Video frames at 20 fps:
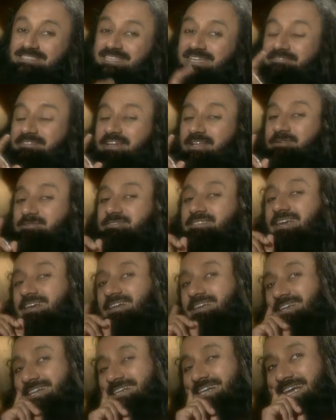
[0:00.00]
See, when you say
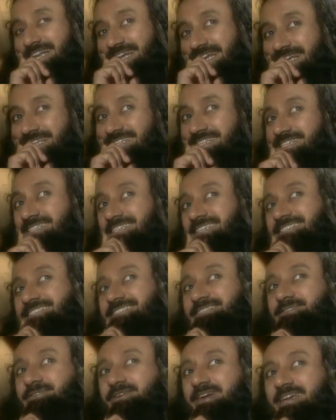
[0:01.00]
connectedness,
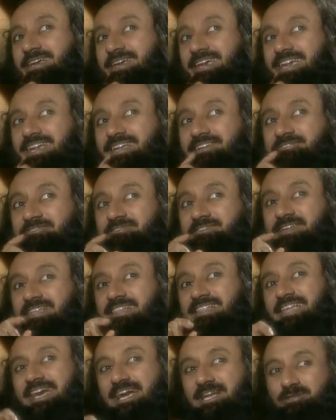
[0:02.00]
you again
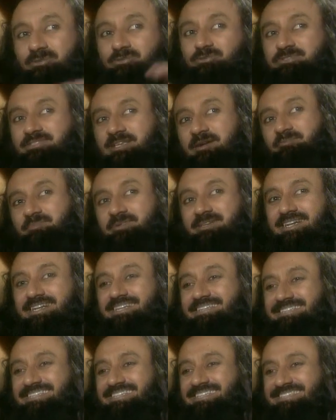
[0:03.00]
feel there are two separate
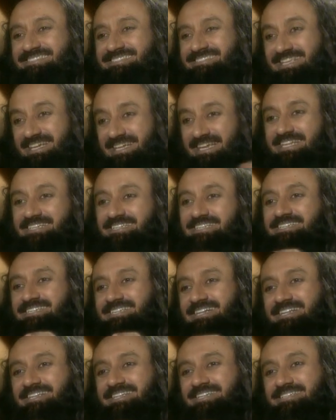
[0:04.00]
things, they're getting
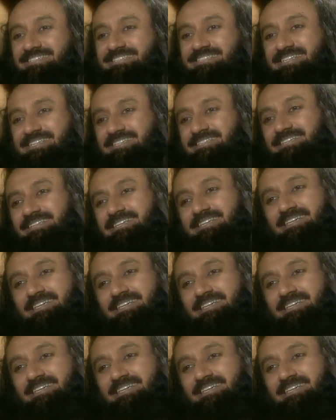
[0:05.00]
connected.